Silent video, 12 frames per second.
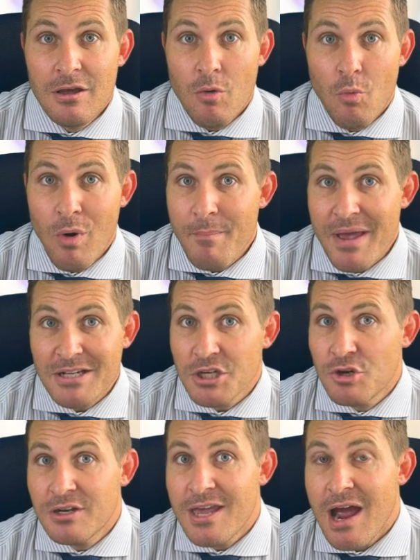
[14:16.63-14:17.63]
What makes a
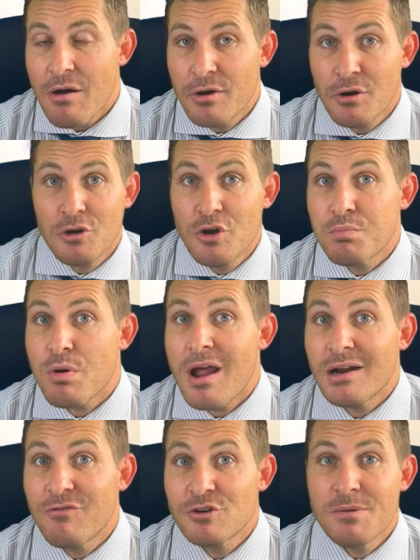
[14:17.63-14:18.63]
good carrier a good
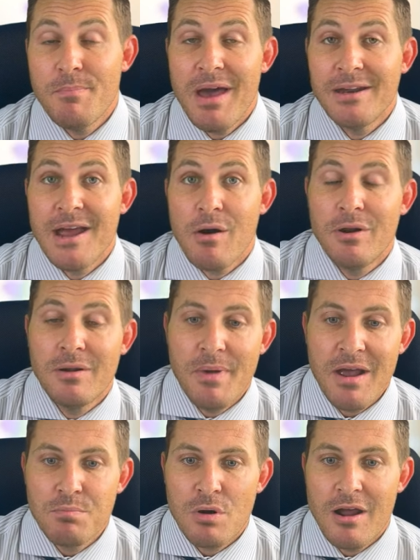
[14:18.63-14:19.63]
product versus a bad carrier and a
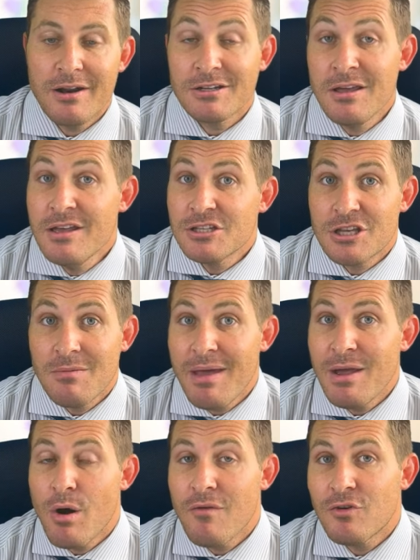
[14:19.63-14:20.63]
bad product? Some may
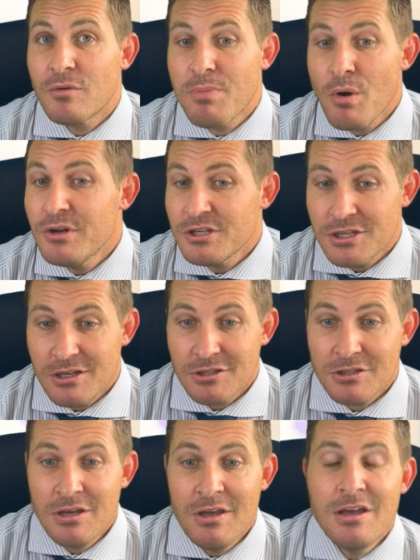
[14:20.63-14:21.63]
offer
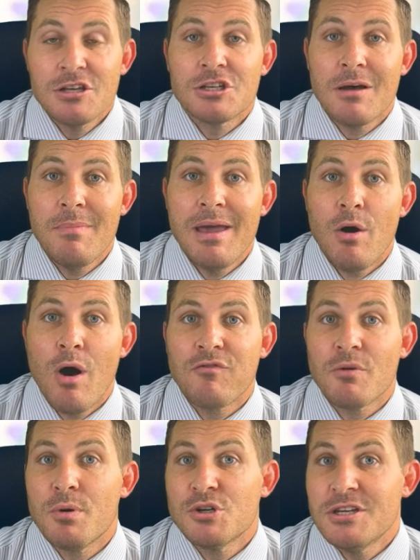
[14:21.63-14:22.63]
bonuses. Some may offer
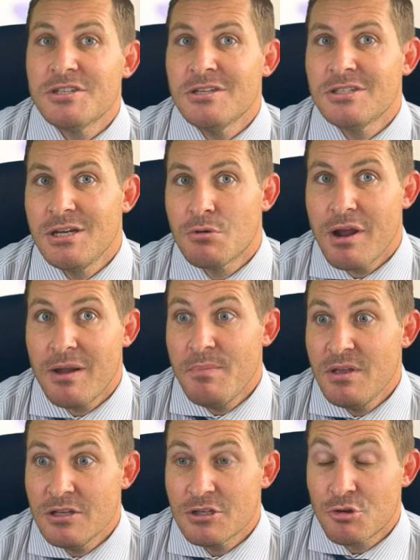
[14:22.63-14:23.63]
persistency
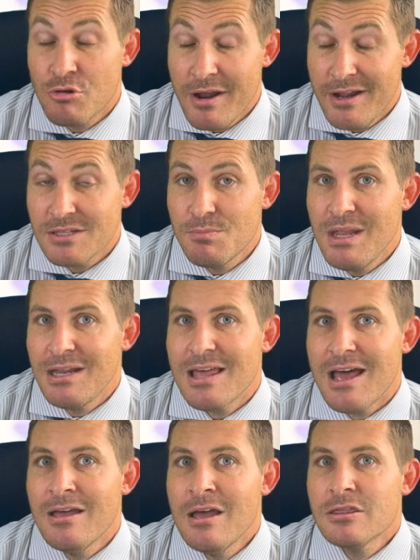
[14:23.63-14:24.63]
credit, credits, meaning
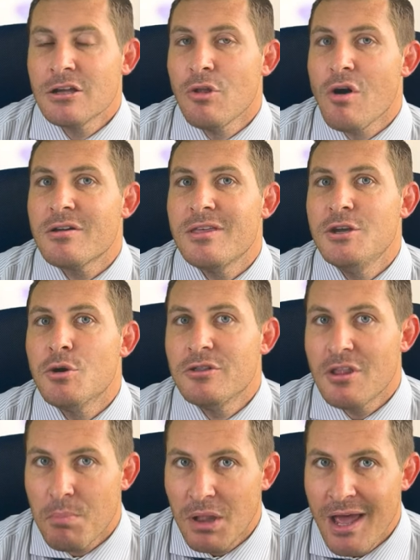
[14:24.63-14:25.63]
that the longer that you're in
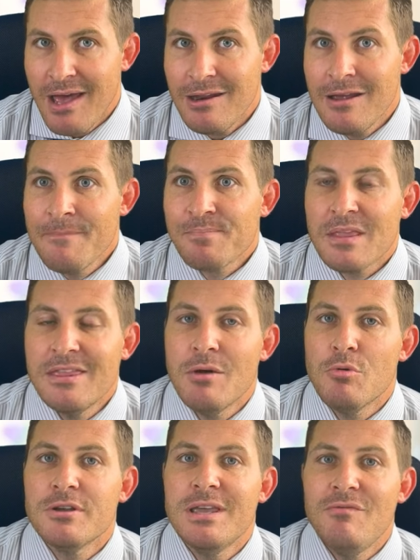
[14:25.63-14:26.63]
the plan, they
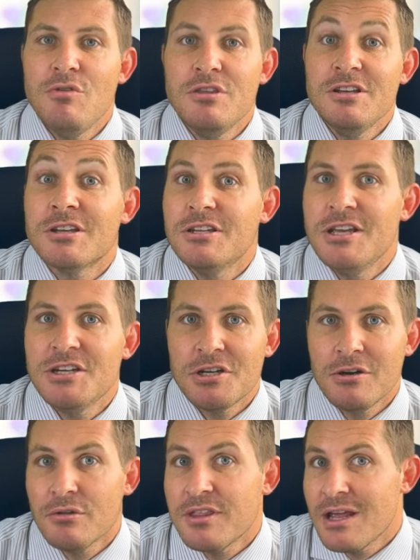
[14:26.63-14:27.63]
will give you these
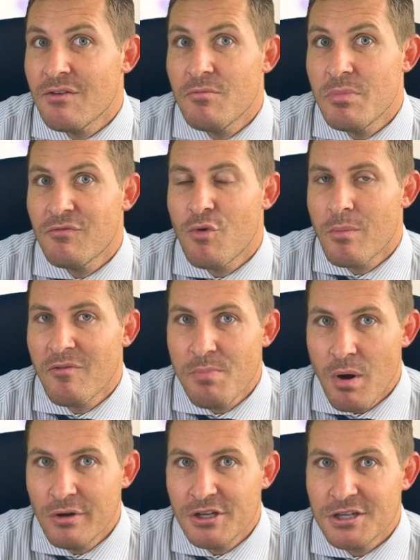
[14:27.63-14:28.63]
additional, think of them in the form of
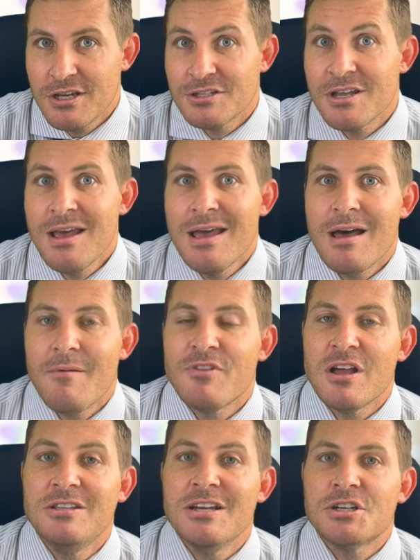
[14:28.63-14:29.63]
bonuses,
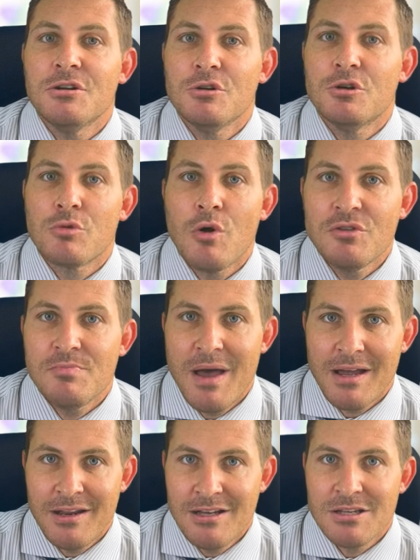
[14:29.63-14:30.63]
additional growth
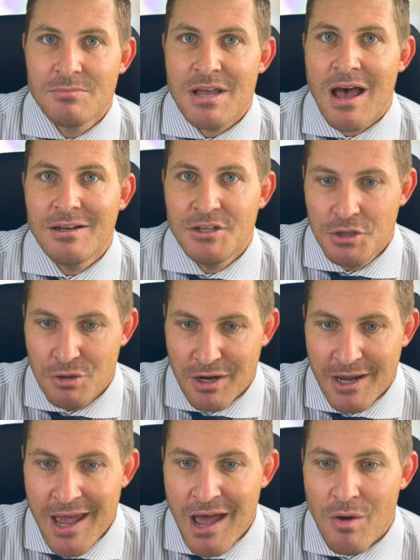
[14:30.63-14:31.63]
mechanisms onto your
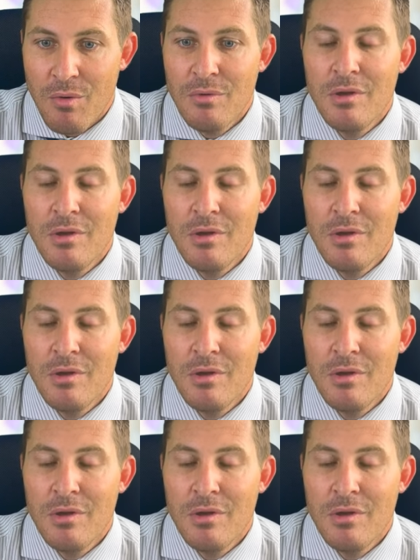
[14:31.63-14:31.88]
account.